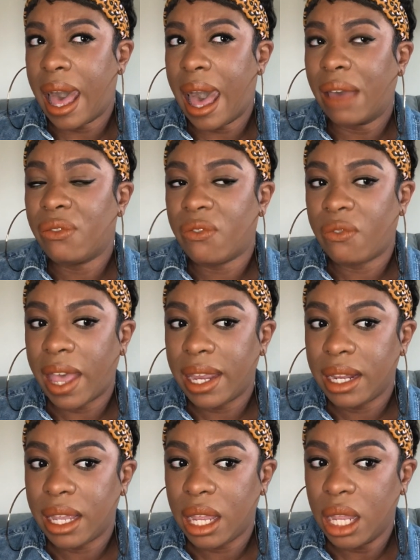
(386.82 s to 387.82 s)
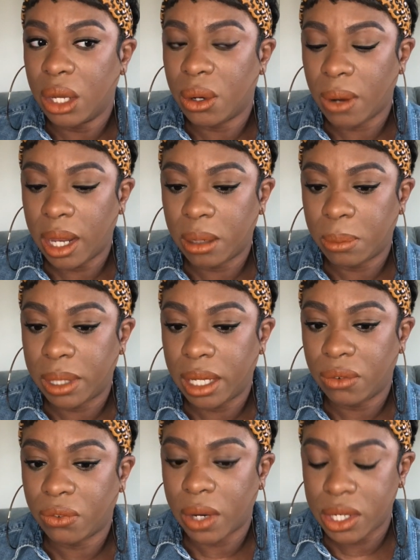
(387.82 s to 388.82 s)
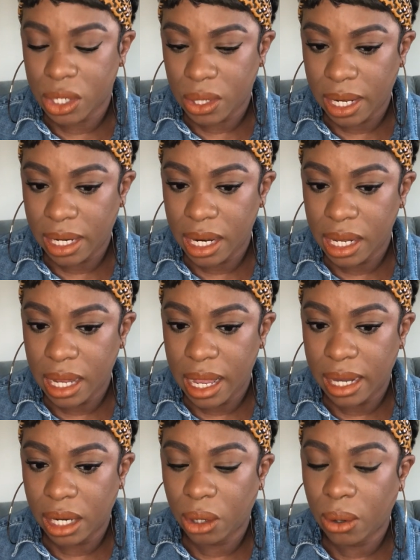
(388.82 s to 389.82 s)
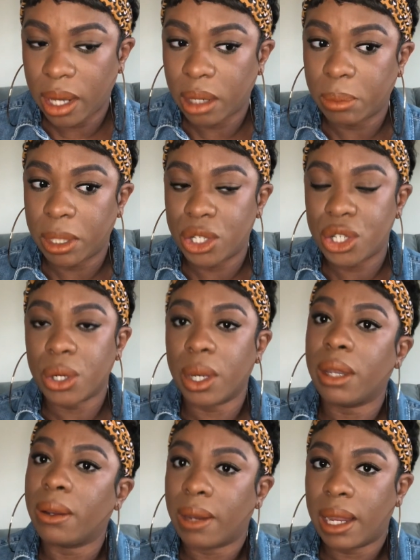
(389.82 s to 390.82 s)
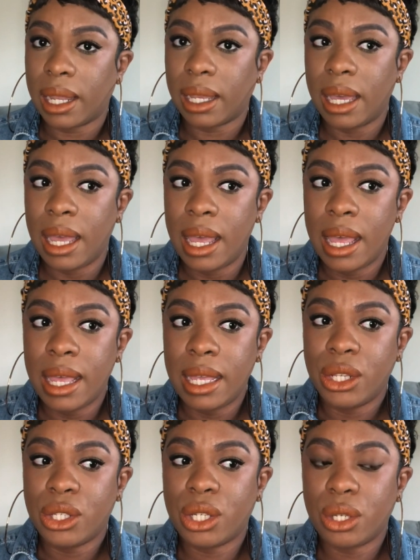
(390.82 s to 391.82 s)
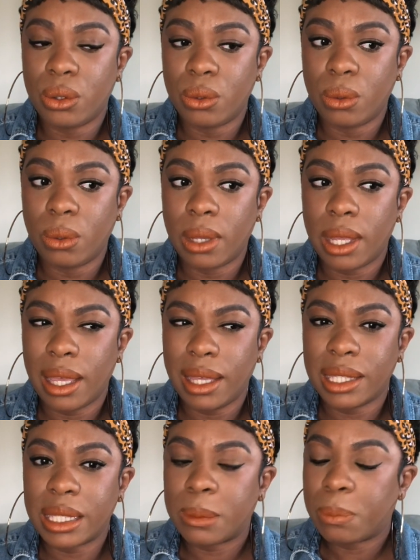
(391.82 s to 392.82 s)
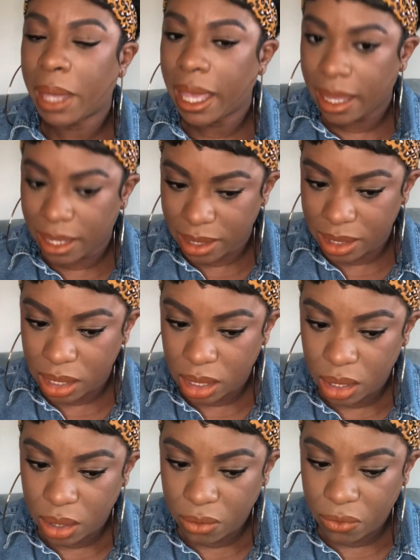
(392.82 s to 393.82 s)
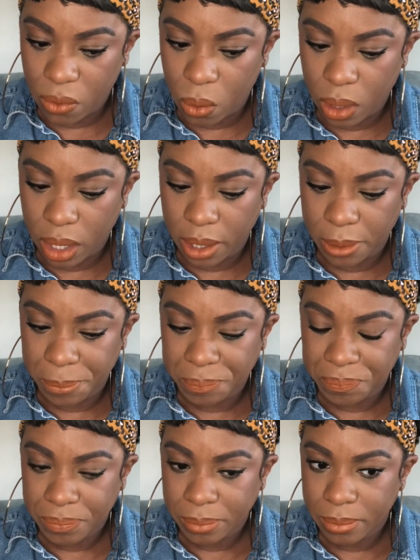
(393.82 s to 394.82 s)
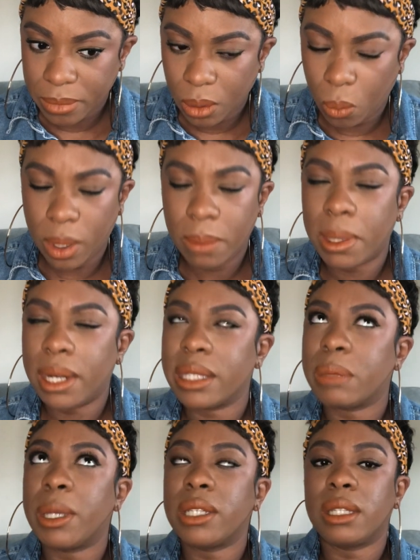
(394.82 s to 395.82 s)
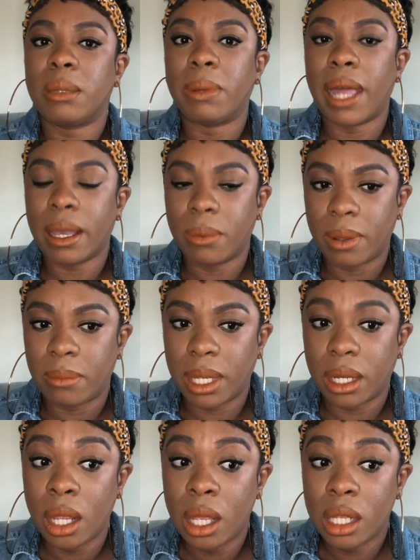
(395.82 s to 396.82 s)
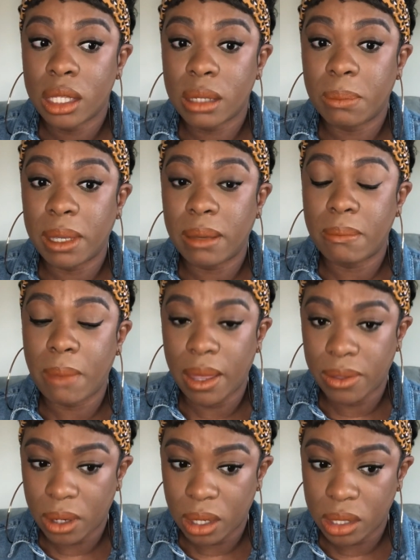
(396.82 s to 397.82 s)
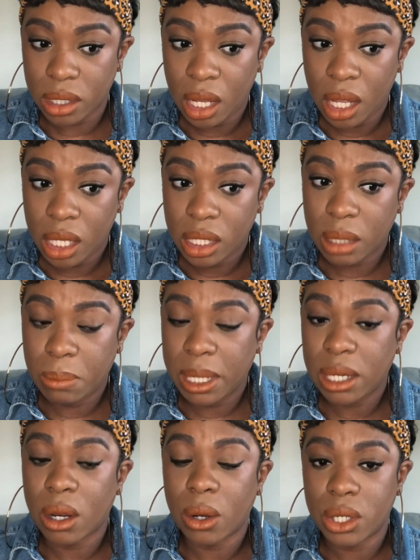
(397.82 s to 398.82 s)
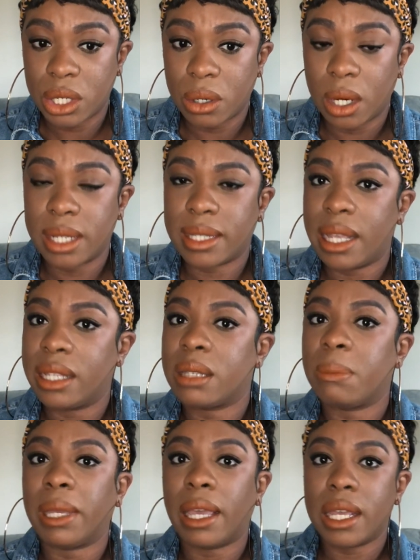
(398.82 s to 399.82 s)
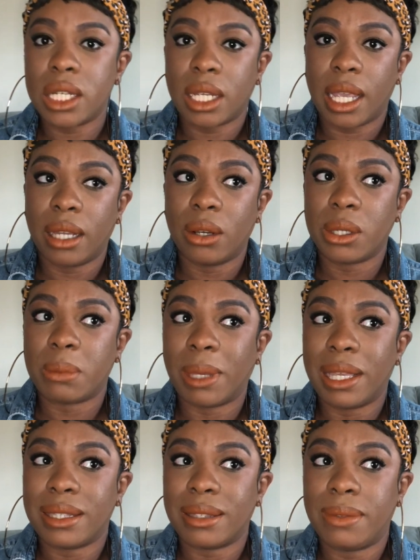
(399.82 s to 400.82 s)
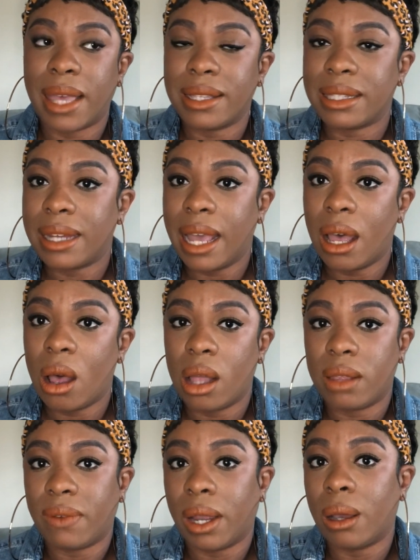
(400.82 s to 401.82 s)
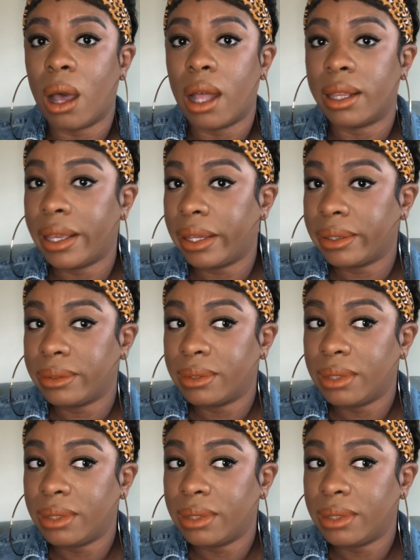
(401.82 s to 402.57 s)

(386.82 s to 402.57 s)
I find it incredibly frustrating and incredibly triggering to expect for women, especially Black women, to be mothers, to be nurturers, and to be educators, because that's not all of our calling.